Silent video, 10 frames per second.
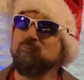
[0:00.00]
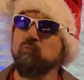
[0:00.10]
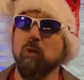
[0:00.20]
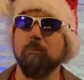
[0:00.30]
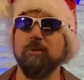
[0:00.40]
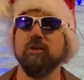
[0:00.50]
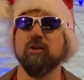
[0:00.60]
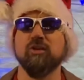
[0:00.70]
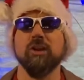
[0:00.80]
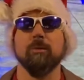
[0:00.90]
on, Peter
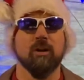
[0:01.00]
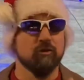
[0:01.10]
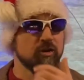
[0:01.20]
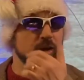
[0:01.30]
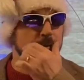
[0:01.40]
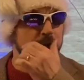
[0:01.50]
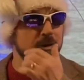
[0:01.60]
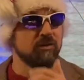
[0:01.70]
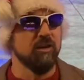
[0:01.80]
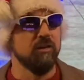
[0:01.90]
think about how terrible he
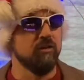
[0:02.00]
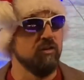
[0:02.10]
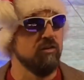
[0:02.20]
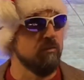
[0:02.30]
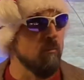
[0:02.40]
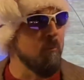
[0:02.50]
was in the season.